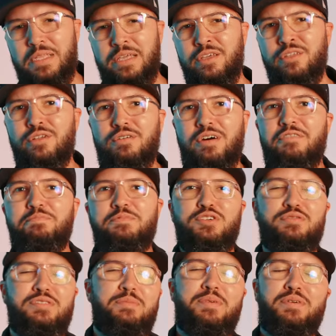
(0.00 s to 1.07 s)
You know, I've
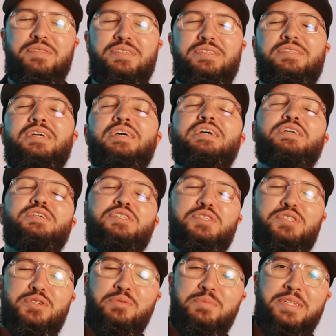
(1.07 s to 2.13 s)
talked about this
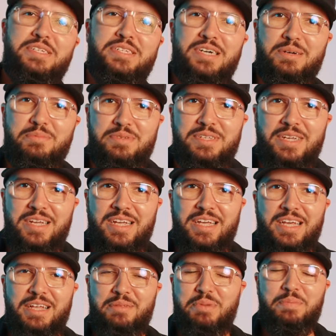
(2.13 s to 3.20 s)
so many times
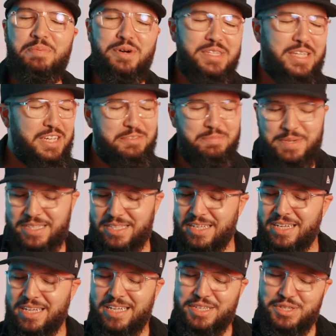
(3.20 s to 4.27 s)
in my podcast, but
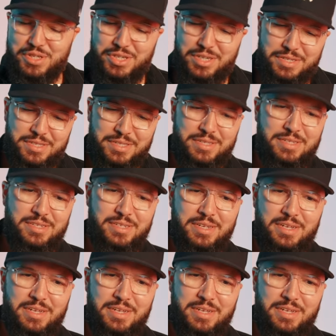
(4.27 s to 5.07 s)
it's just,